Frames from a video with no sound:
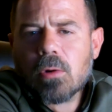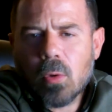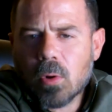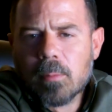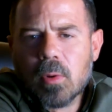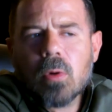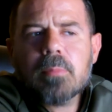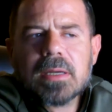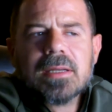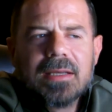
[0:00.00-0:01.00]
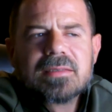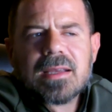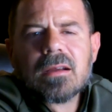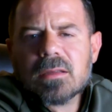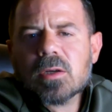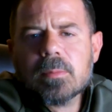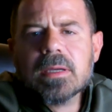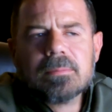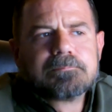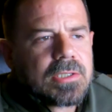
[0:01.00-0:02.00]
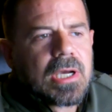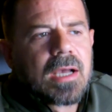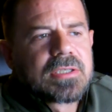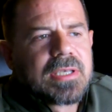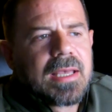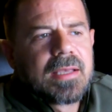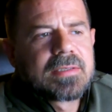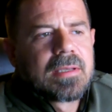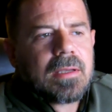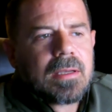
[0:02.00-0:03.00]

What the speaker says: horrible, but it is there a little bit. Josh says,